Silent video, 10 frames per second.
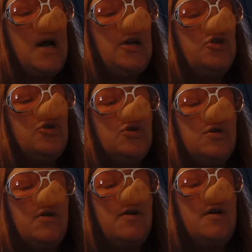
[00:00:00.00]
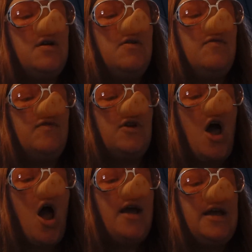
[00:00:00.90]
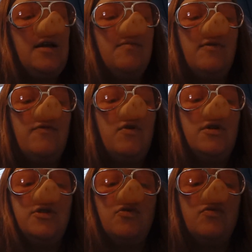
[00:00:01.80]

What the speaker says: mitre, flying before the